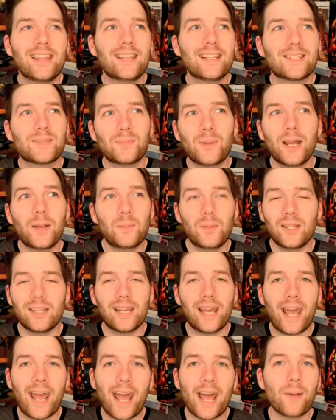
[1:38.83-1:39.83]
this might be
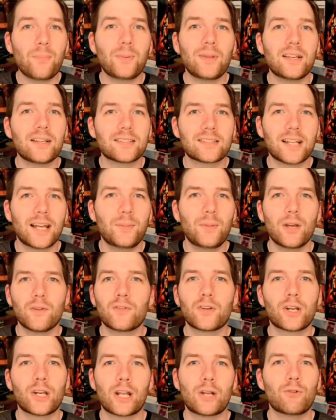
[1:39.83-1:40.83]
the happiest I'm
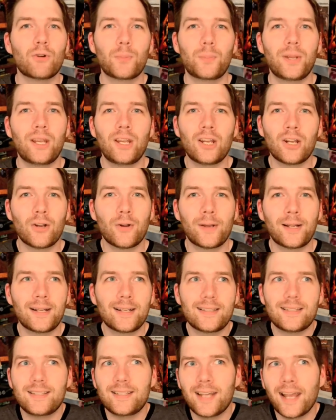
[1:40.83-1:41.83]
ever going to appear in
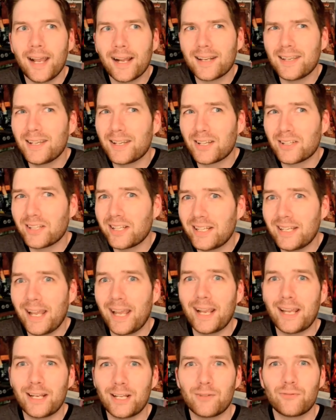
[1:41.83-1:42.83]
a technically
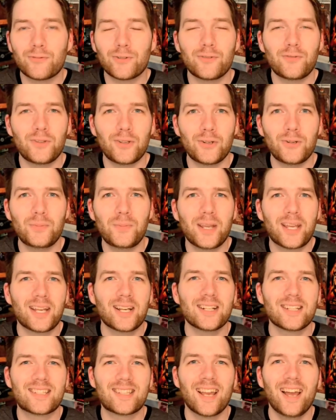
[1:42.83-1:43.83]
negative review
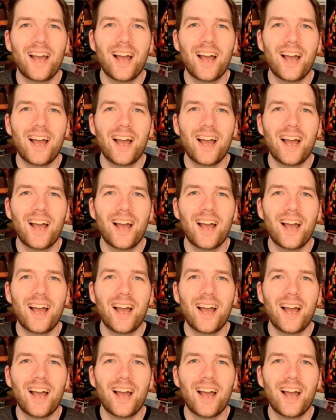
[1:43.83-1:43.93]
because